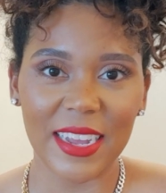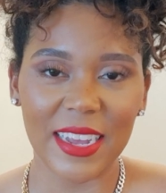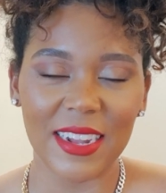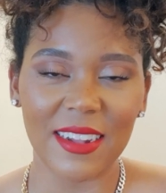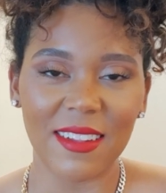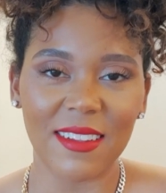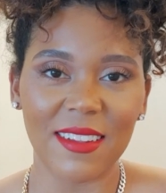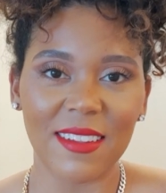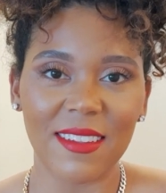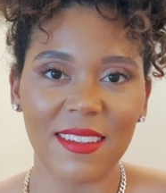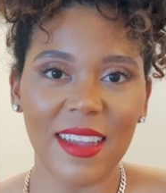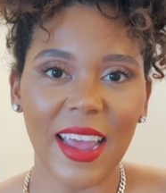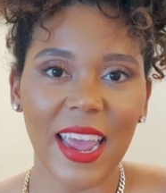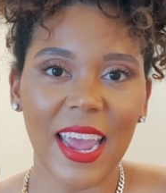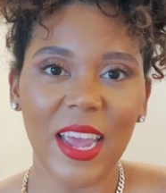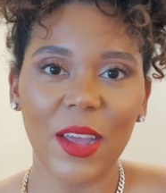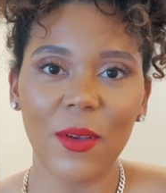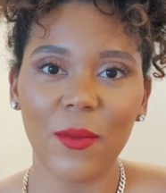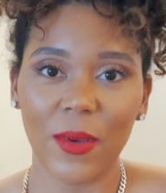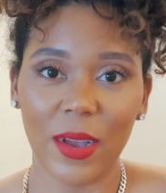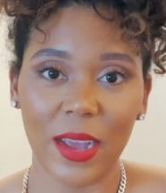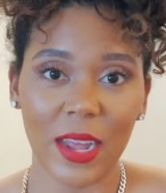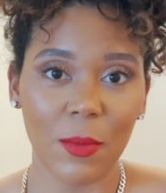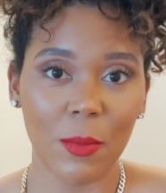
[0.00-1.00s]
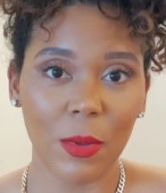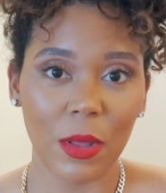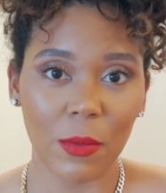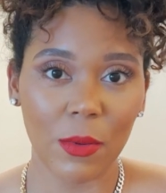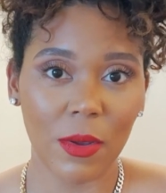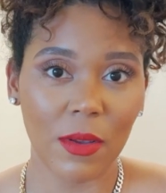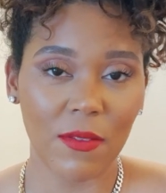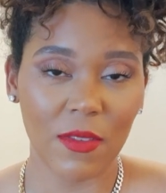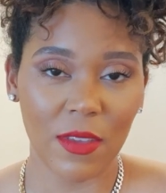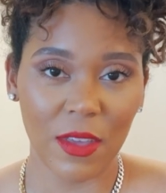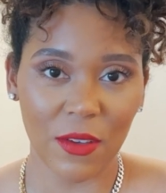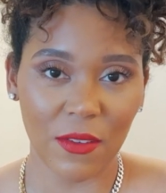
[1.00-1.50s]
and today we're gonna be
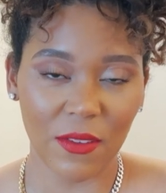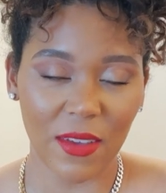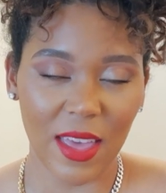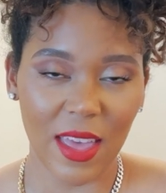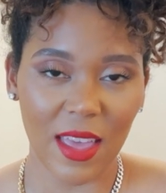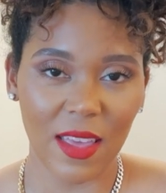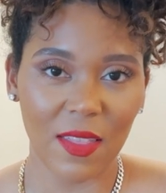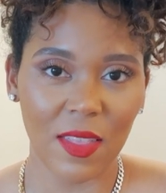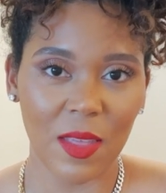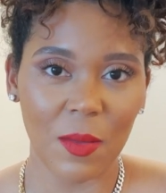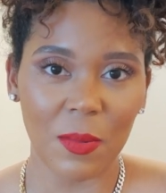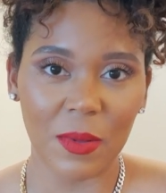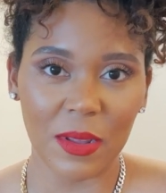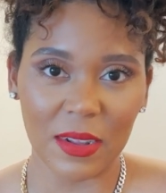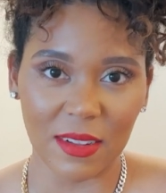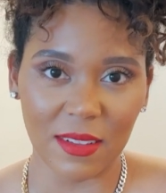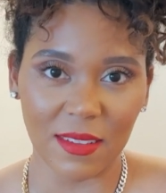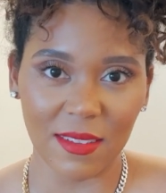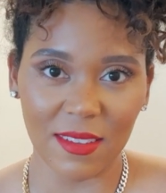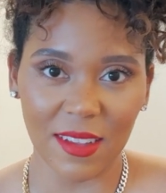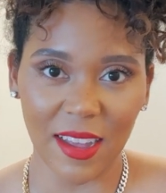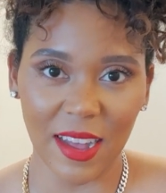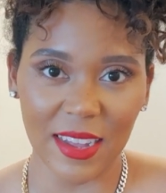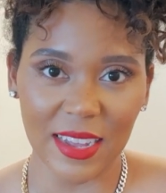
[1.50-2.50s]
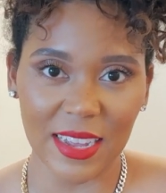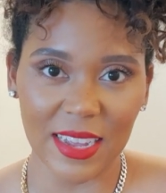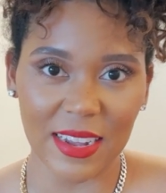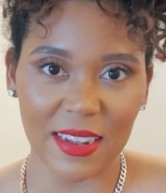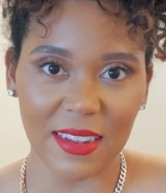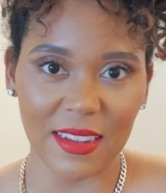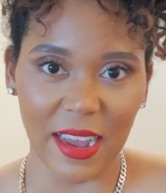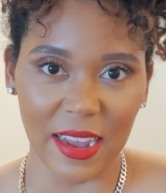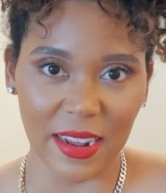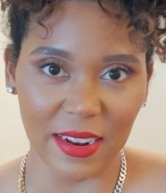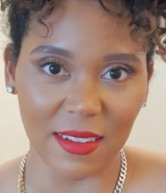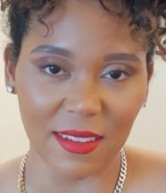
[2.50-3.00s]
reviewing the Balenciaga
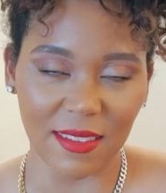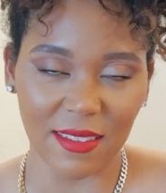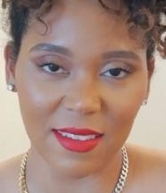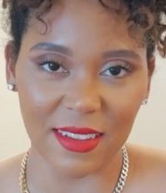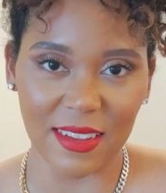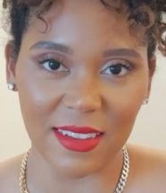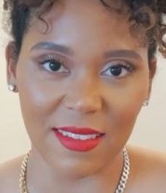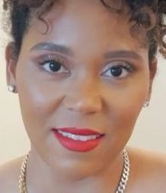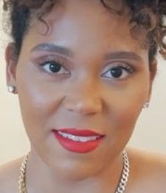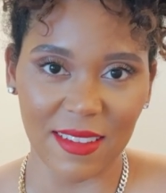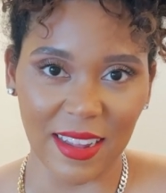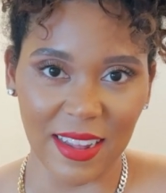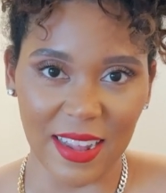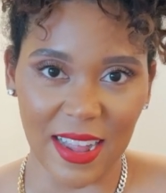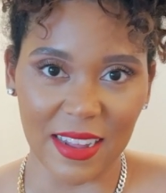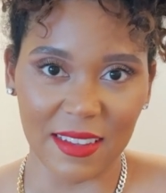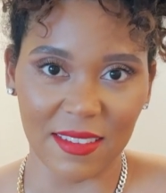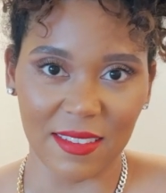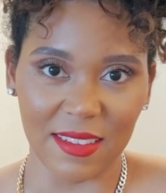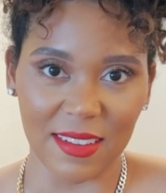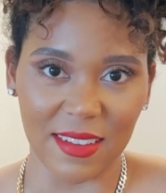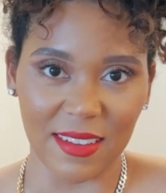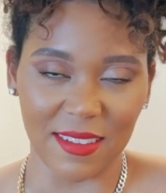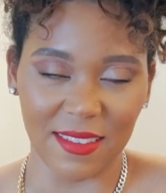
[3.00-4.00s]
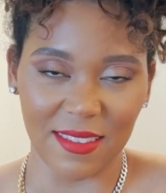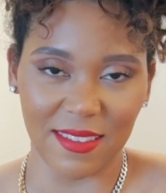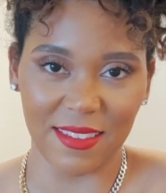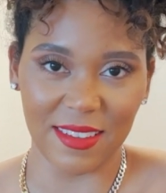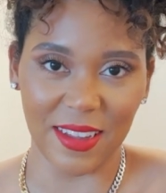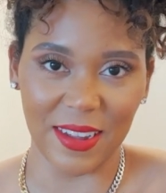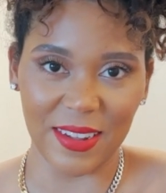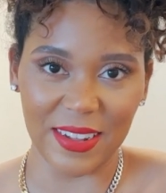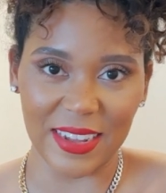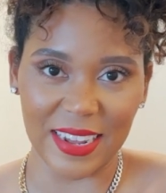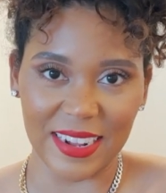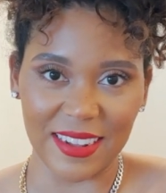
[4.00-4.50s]
Dynasty sunglasses. So
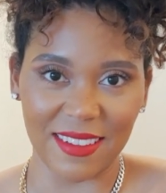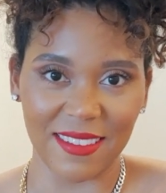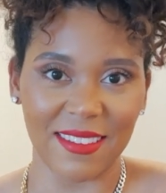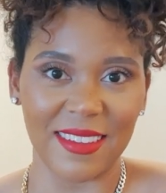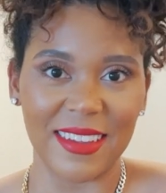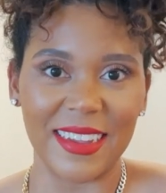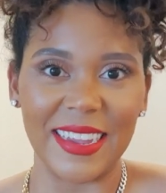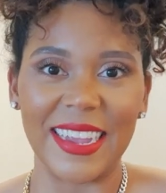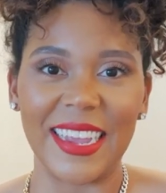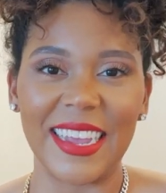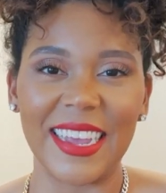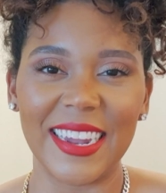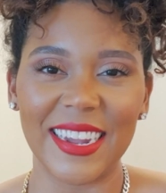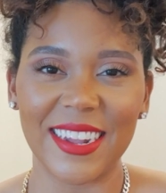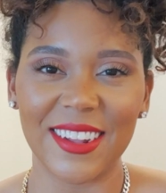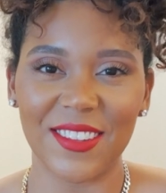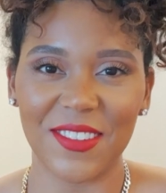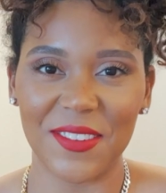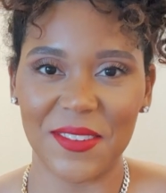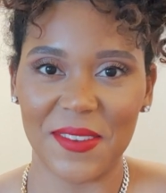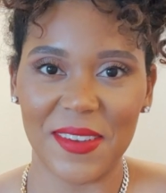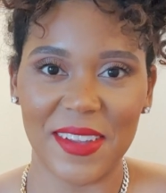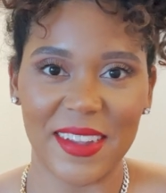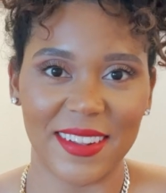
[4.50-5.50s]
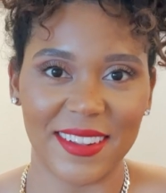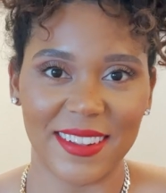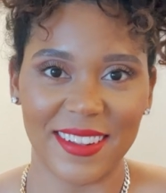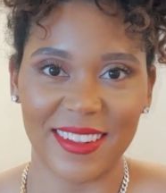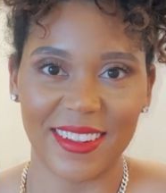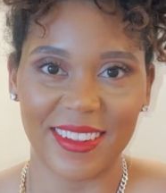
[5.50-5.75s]
let's get into it.